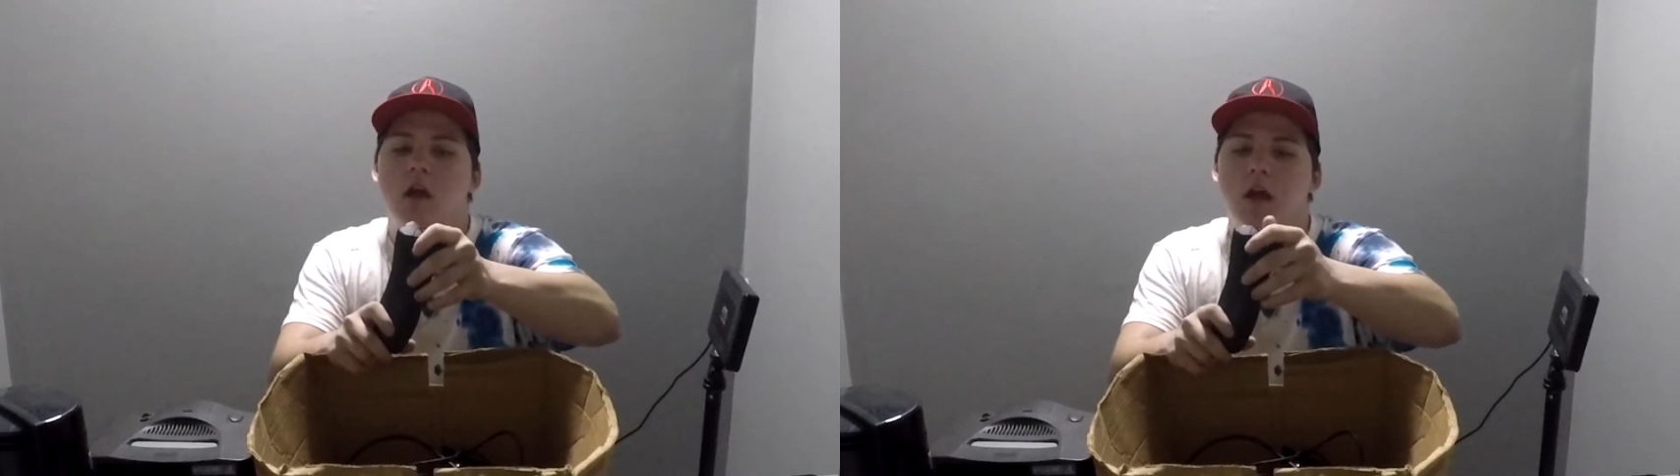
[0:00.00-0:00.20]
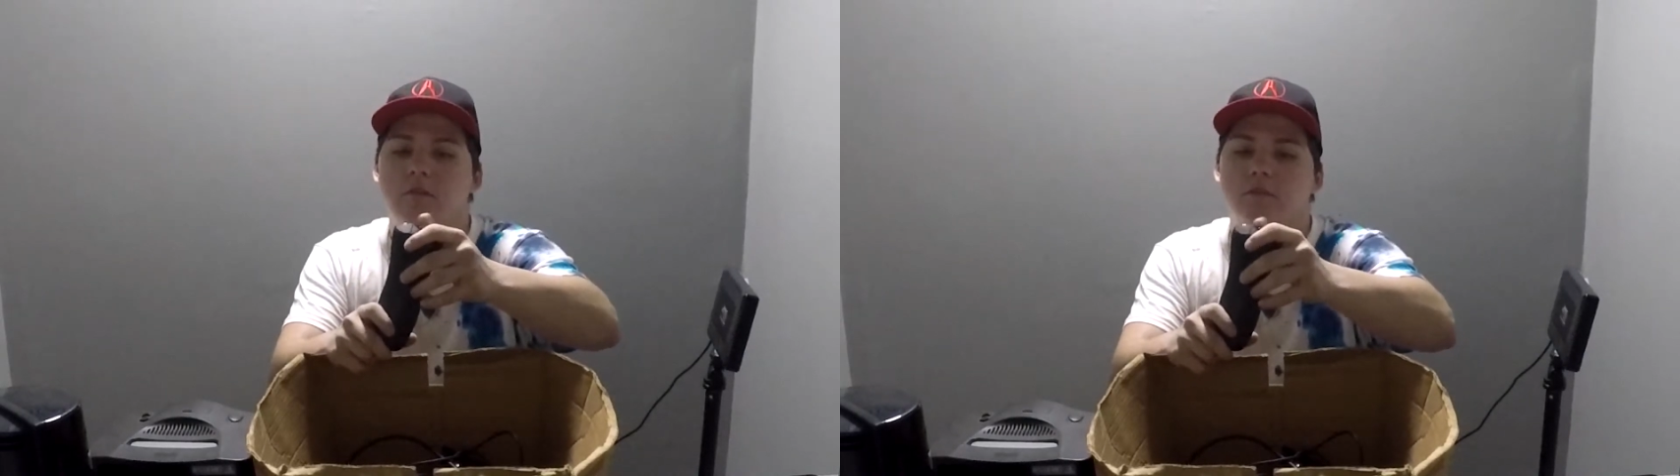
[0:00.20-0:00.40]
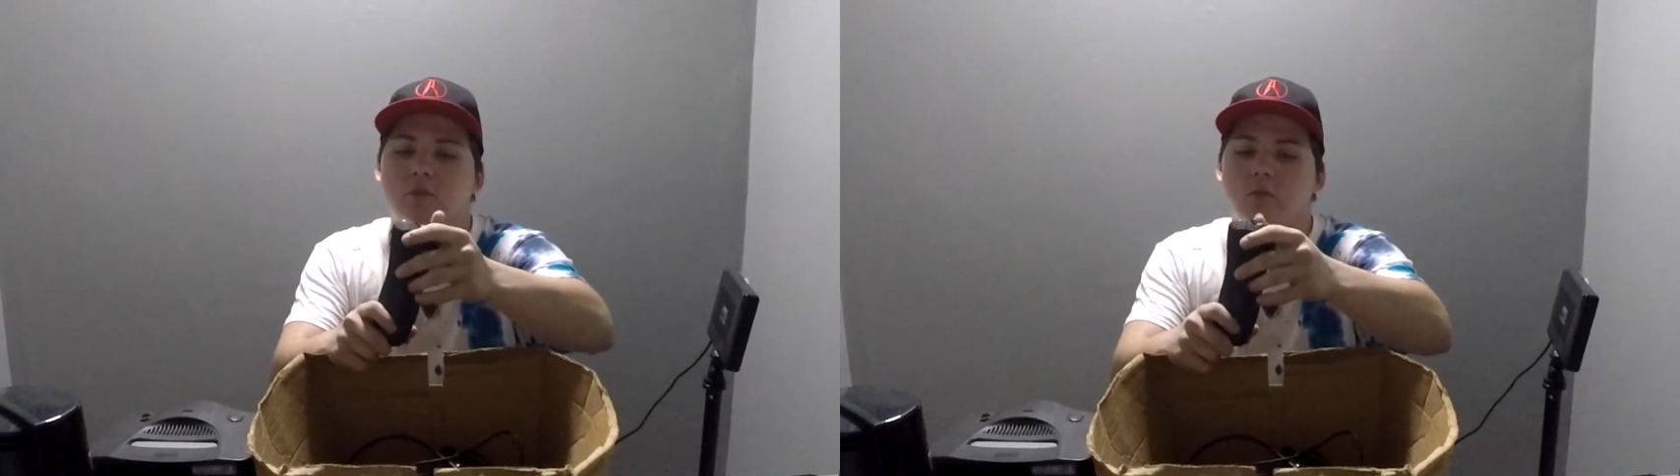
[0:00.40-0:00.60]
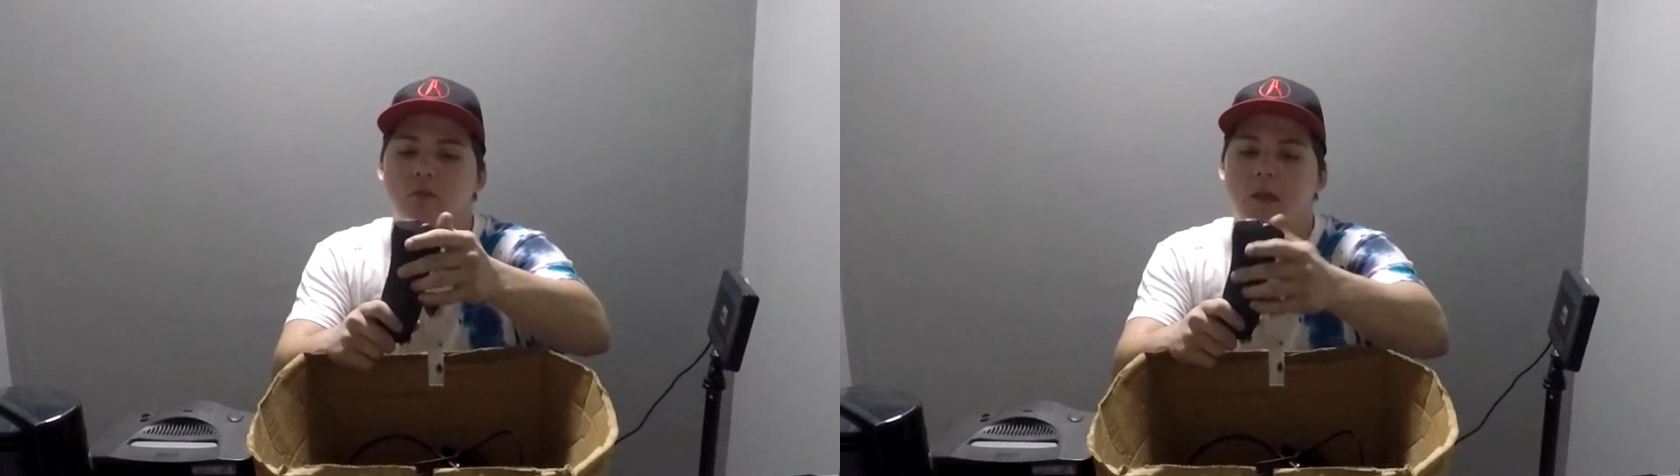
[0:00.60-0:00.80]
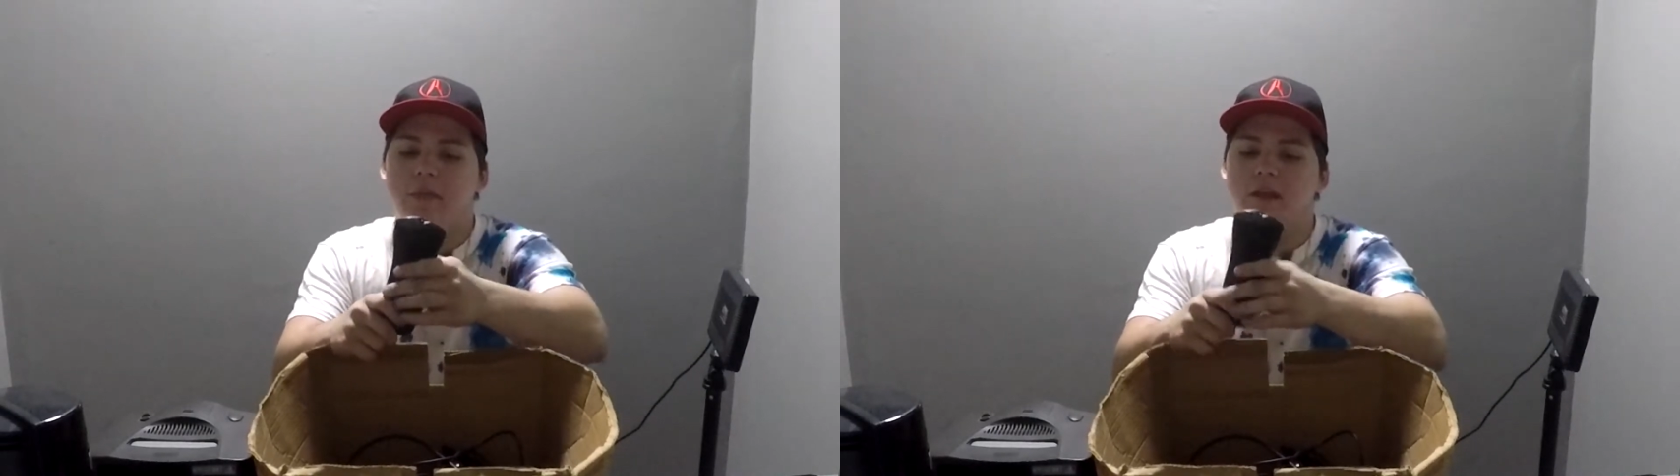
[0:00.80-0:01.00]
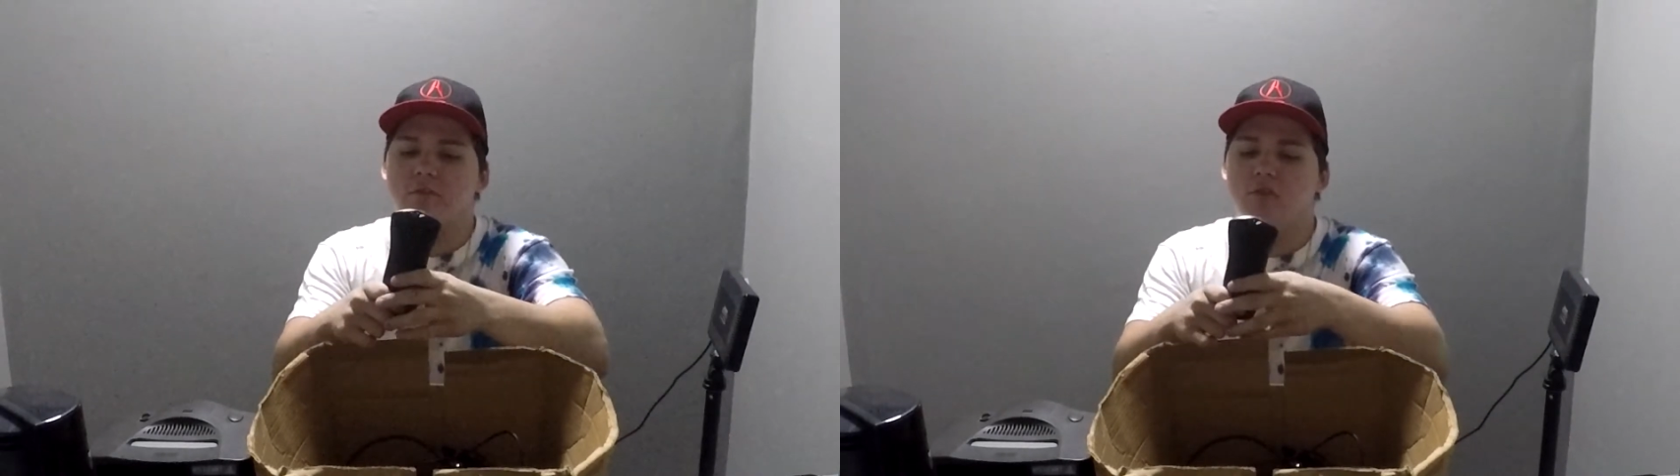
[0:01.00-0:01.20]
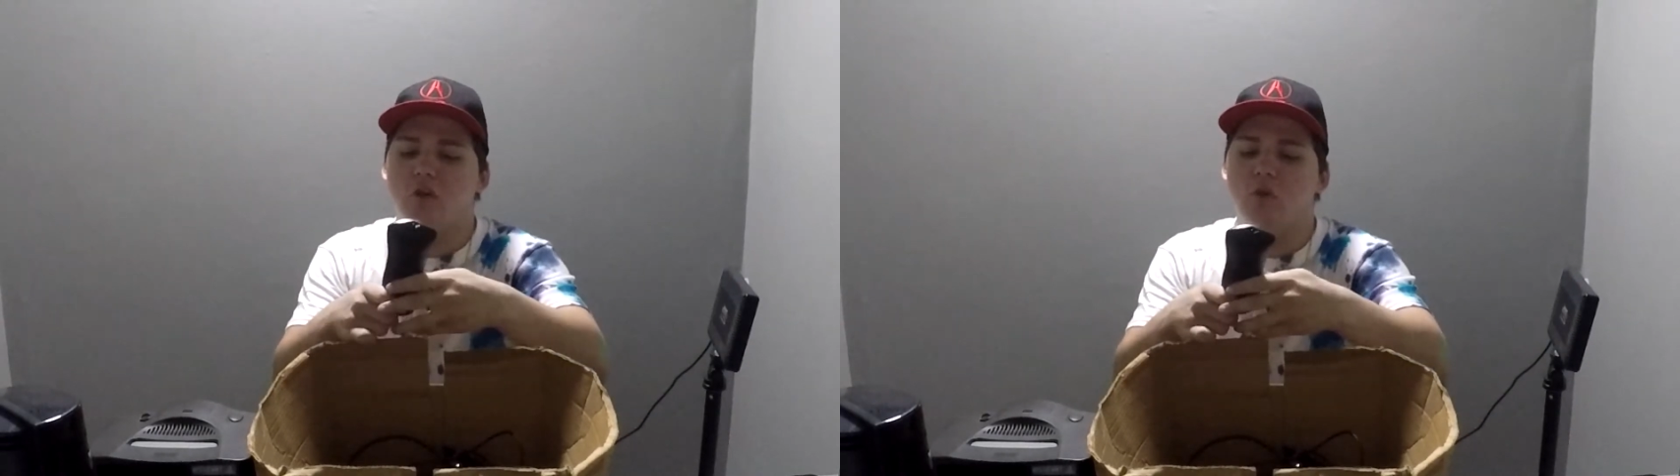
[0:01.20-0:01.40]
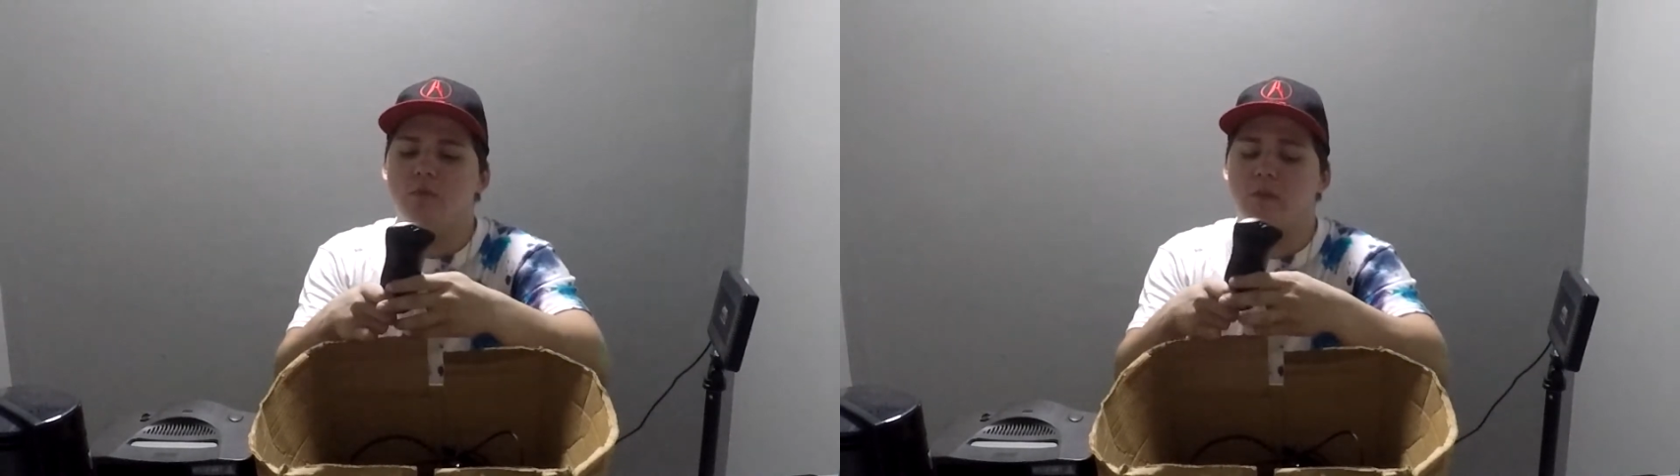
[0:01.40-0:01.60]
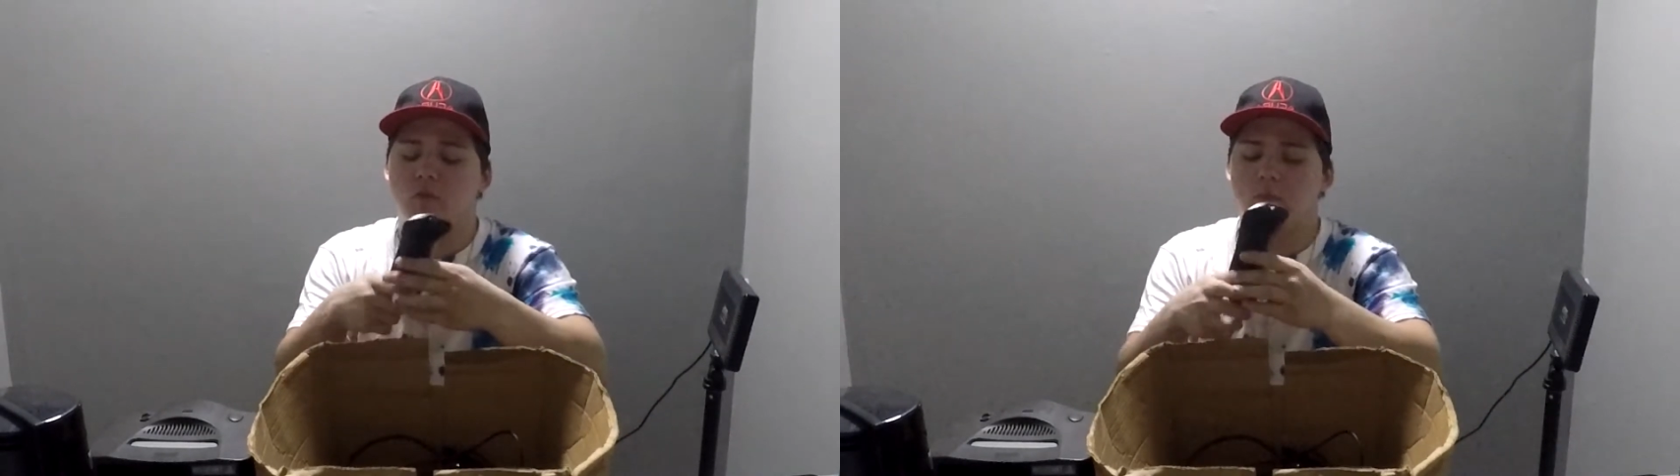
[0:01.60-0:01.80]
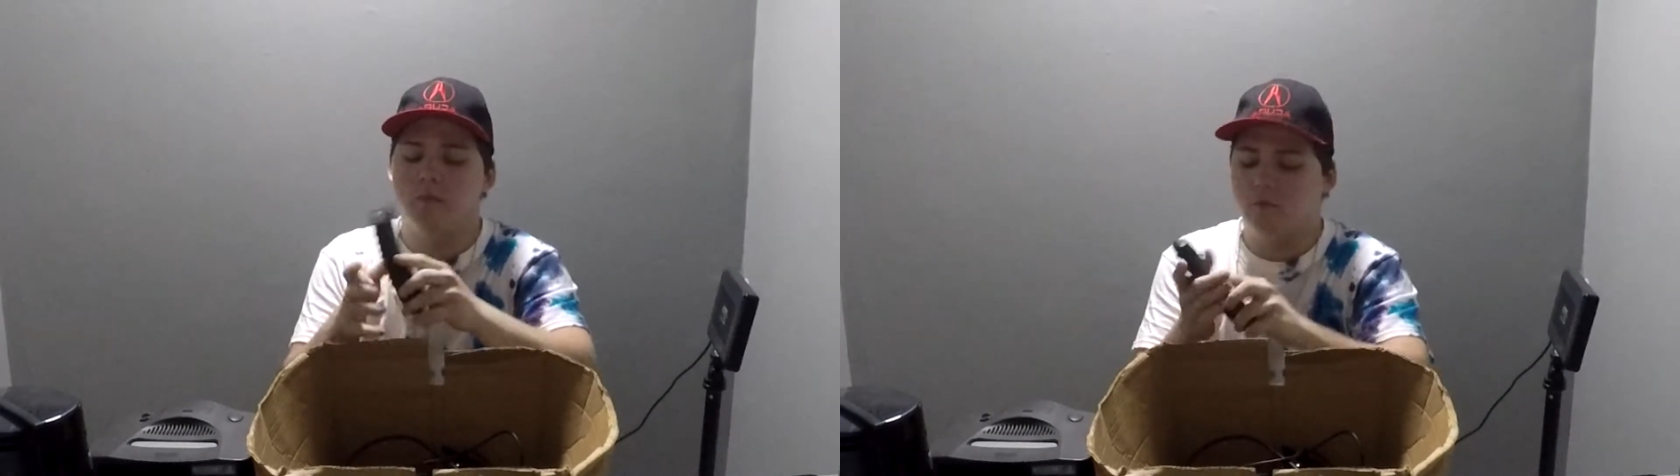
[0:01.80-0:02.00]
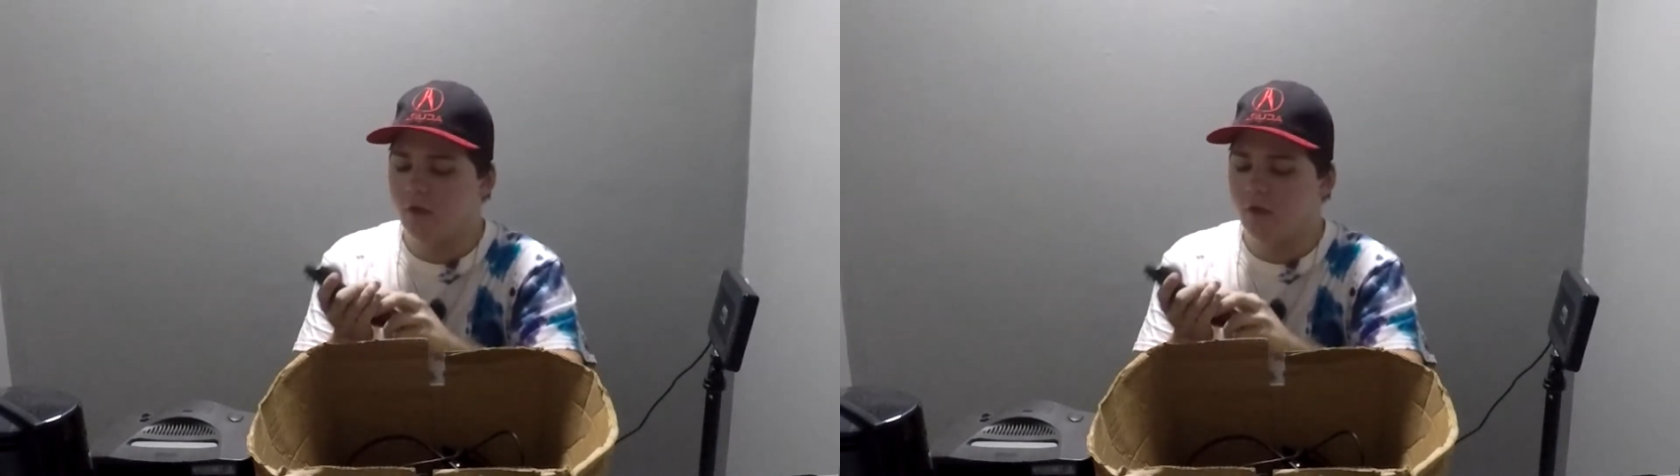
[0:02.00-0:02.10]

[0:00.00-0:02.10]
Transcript: I think I've sold this one before